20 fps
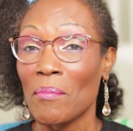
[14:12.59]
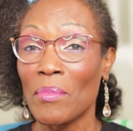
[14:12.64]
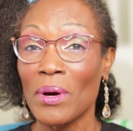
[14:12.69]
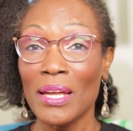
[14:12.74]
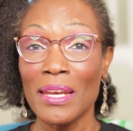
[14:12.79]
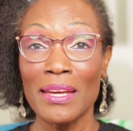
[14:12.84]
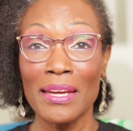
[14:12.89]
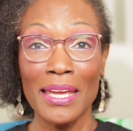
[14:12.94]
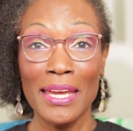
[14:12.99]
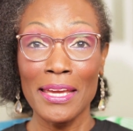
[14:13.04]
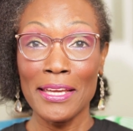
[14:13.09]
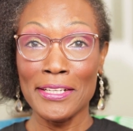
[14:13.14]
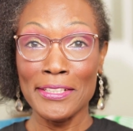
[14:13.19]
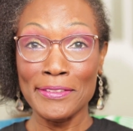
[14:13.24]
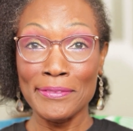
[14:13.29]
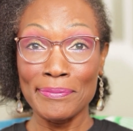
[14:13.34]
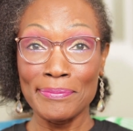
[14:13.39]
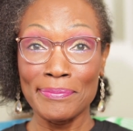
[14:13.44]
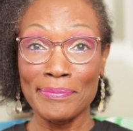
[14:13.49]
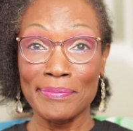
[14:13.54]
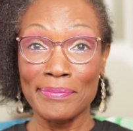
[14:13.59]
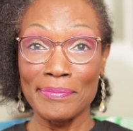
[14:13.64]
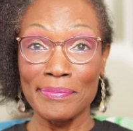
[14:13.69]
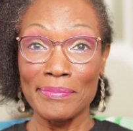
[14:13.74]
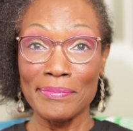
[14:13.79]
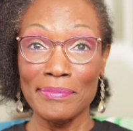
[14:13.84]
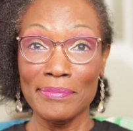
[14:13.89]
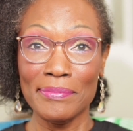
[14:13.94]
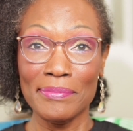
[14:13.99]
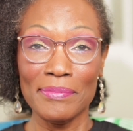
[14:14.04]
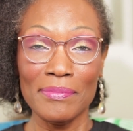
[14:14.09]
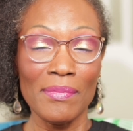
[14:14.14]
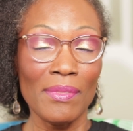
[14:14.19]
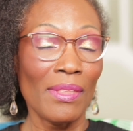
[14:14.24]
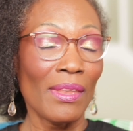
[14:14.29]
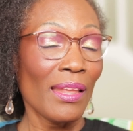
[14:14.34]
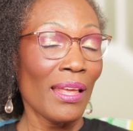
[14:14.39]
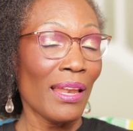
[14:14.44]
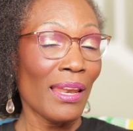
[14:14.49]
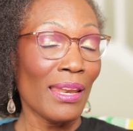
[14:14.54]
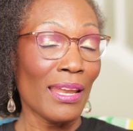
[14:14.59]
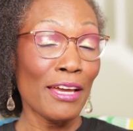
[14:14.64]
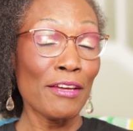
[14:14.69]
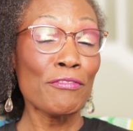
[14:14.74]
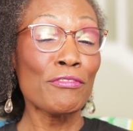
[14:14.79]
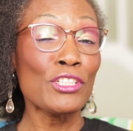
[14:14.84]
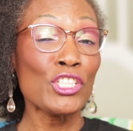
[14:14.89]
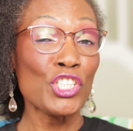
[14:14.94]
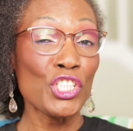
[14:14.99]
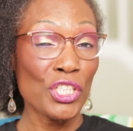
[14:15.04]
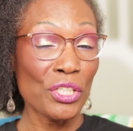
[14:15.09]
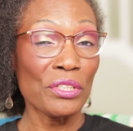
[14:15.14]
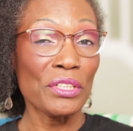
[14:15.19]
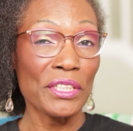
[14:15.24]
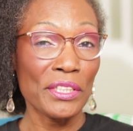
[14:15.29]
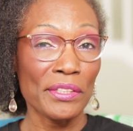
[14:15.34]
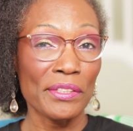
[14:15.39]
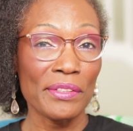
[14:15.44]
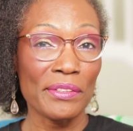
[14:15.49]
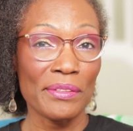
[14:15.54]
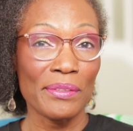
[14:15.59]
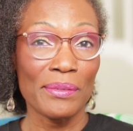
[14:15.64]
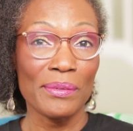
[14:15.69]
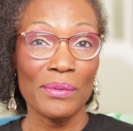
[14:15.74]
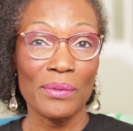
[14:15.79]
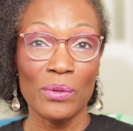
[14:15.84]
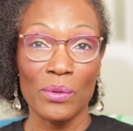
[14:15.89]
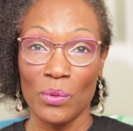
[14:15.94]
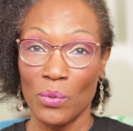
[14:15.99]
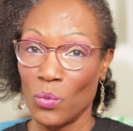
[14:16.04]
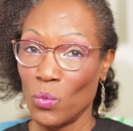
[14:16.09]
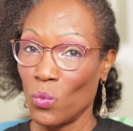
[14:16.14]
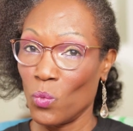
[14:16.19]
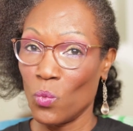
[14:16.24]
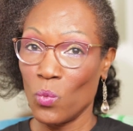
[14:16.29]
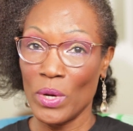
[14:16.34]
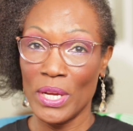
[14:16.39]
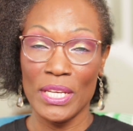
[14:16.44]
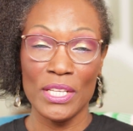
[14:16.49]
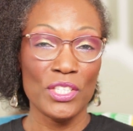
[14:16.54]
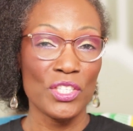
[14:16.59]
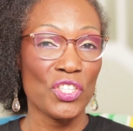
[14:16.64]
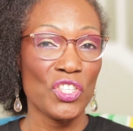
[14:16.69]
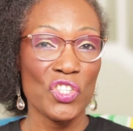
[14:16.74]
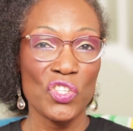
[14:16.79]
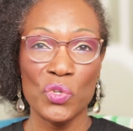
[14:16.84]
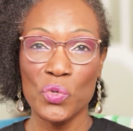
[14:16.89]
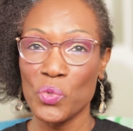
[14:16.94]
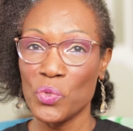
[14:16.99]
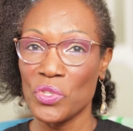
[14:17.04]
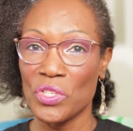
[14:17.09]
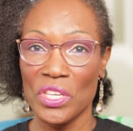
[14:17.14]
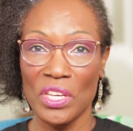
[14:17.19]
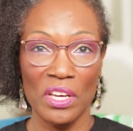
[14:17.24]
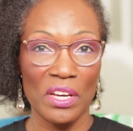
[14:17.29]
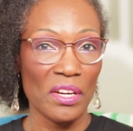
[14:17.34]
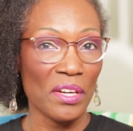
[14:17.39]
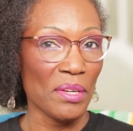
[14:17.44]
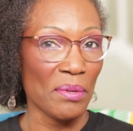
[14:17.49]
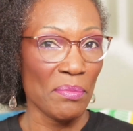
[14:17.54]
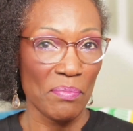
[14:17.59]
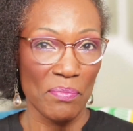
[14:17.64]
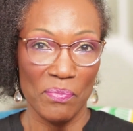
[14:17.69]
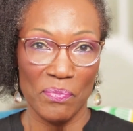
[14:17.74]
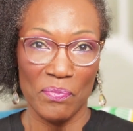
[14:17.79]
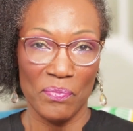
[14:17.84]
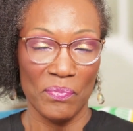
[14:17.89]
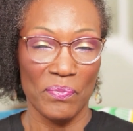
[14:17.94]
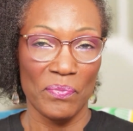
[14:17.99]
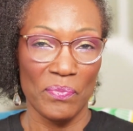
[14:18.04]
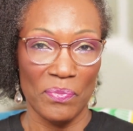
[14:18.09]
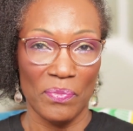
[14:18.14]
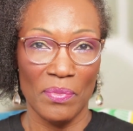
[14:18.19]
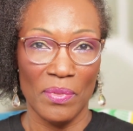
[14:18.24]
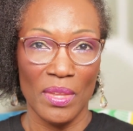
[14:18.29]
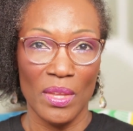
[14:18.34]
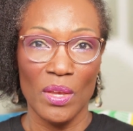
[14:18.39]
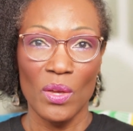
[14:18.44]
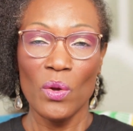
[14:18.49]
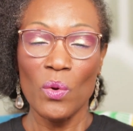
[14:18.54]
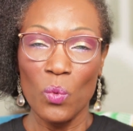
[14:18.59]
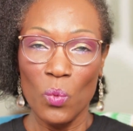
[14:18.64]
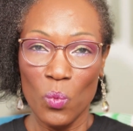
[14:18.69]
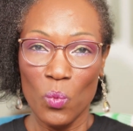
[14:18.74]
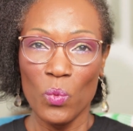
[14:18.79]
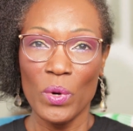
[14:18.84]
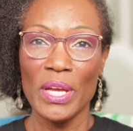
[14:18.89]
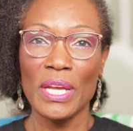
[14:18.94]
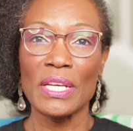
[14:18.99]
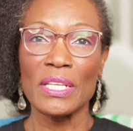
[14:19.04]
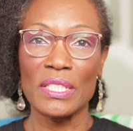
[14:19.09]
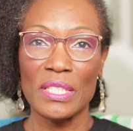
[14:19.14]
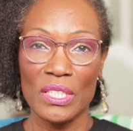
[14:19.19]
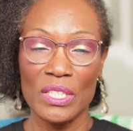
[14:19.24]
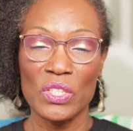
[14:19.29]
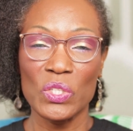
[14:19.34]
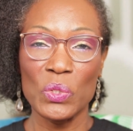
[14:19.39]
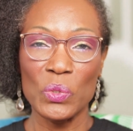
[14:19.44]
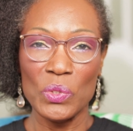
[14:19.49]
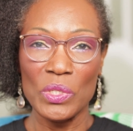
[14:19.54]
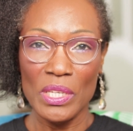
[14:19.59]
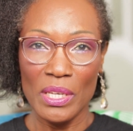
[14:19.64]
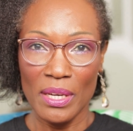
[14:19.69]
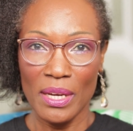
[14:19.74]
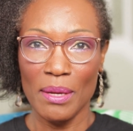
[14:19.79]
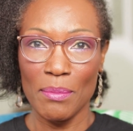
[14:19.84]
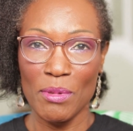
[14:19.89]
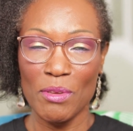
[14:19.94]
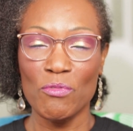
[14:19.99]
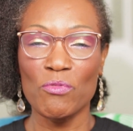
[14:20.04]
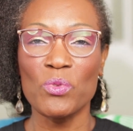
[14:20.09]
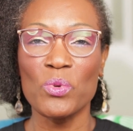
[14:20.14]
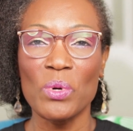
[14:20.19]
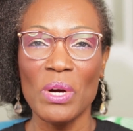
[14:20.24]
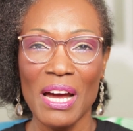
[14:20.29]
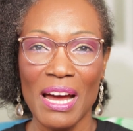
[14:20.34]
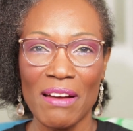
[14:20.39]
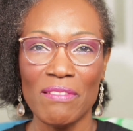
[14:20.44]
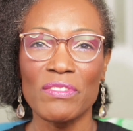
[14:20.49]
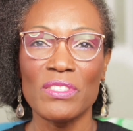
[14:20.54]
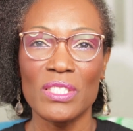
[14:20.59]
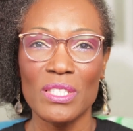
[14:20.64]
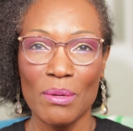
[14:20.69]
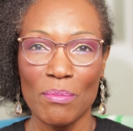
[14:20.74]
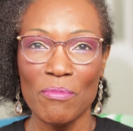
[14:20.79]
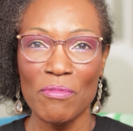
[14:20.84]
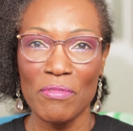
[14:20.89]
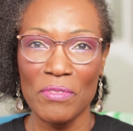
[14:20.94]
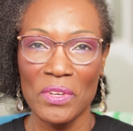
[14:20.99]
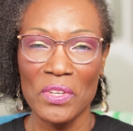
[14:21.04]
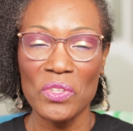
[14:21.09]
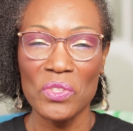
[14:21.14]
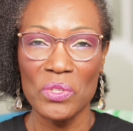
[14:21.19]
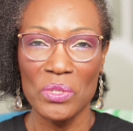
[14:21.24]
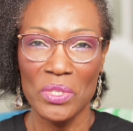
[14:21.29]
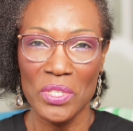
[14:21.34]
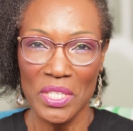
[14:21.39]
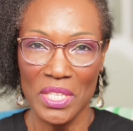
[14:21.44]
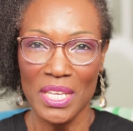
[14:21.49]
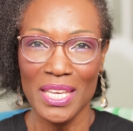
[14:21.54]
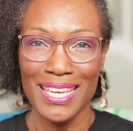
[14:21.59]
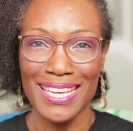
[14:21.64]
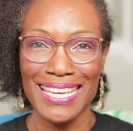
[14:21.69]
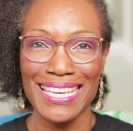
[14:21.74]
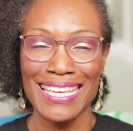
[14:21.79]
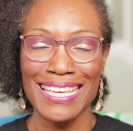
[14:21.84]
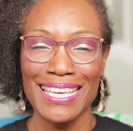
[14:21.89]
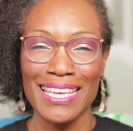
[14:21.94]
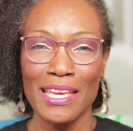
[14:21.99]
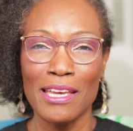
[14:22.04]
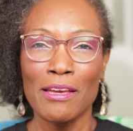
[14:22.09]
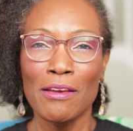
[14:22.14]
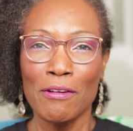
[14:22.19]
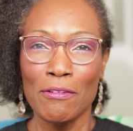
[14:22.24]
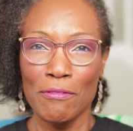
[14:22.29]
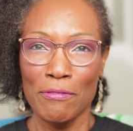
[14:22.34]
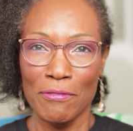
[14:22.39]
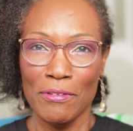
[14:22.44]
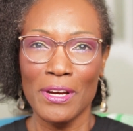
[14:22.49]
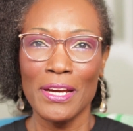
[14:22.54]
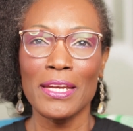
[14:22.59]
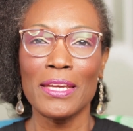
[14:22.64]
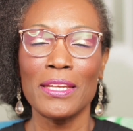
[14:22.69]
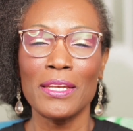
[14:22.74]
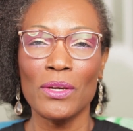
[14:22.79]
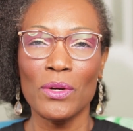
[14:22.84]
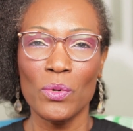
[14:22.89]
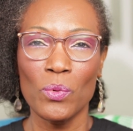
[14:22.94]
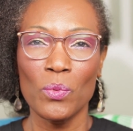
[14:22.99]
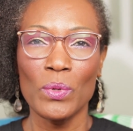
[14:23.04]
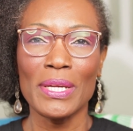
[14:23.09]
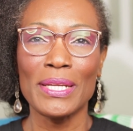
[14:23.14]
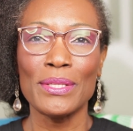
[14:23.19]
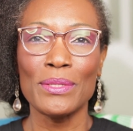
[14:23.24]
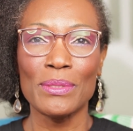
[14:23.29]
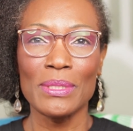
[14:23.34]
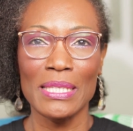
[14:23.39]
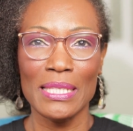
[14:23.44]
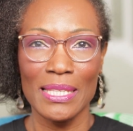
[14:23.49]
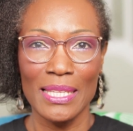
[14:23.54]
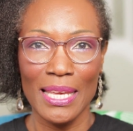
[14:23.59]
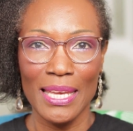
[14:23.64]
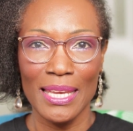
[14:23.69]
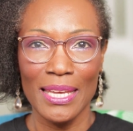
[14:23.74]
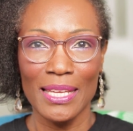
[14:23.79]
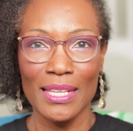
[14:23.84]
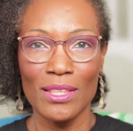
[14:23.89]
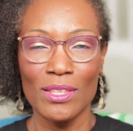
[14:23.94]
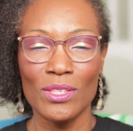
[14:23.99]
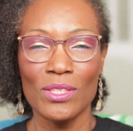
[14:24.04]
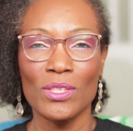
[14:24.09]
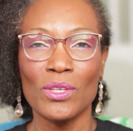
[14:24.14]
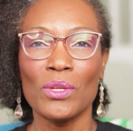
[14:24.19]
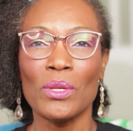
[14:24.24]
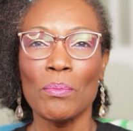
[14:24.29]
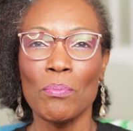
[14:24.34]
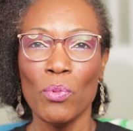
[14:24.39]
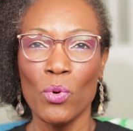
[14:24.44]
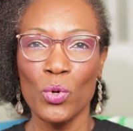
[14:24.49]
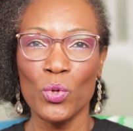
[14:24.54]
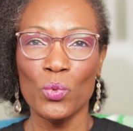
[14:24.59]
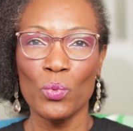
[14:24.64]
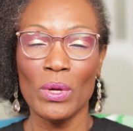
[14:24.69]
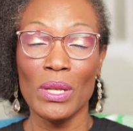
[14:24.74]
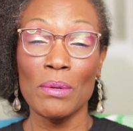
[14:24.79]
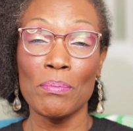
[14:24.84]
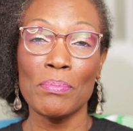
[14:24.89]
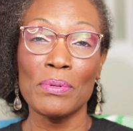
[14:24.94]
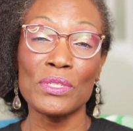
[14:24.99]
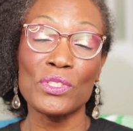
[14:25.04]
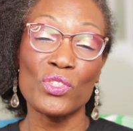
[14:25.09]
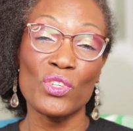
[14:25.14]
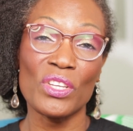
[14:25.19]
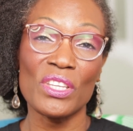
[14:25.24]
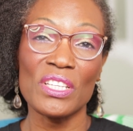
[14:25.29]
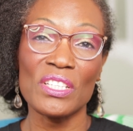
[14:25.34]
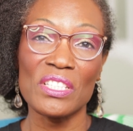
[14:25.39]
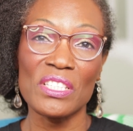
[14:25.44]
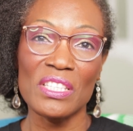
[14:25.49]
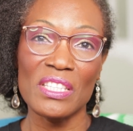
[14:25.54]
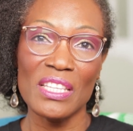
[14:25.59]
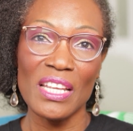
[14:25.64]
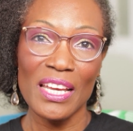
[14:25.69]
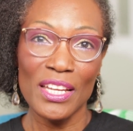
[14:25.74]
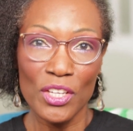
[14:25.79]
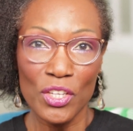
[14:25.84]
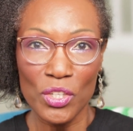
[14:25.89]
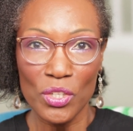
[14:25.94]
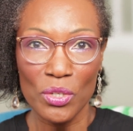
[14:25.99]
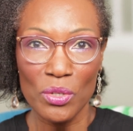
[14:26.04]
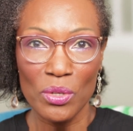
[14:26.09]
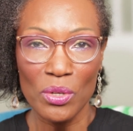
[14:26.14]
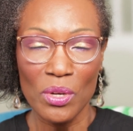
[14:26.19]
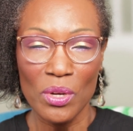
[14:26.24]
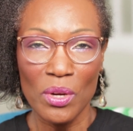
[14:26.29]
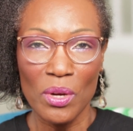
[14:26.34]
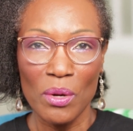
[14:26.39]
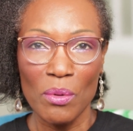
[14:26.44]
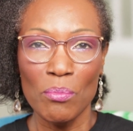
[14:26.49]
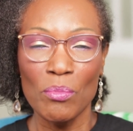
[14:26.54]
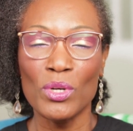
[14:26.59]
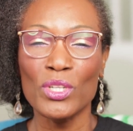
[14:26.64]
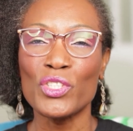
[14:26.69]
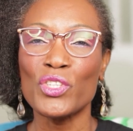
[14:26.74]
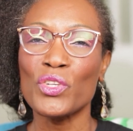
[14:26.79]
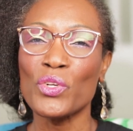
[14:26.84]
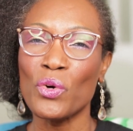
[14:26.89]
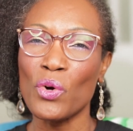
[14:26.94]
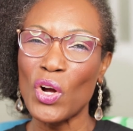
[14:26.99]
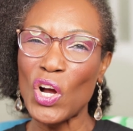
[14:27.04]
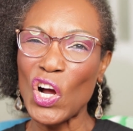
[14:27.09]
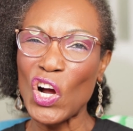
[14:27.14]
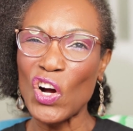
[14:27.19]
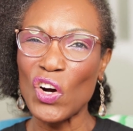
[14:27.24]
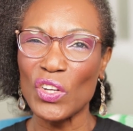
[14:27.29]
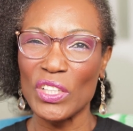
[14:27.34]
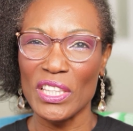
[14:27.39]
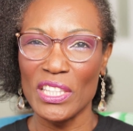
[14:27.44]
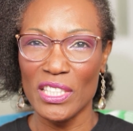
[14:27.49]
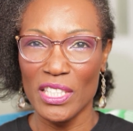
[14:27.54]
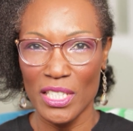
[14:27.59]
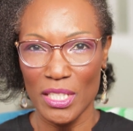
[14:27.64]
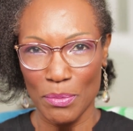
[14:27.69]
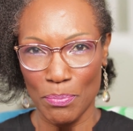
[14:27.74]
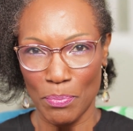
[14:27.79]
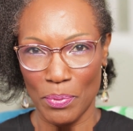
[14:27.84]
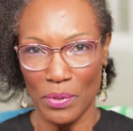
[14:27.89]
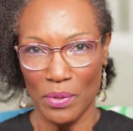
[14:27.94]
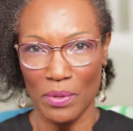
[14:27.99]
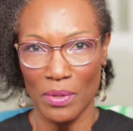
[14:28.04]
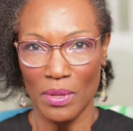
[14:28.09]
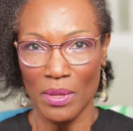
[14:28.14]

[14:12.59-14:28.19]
But again, life is short. Waste no time. Waste no time. If you have something to say, find a way to say it to the point where the person understands you, but you don't cut deep.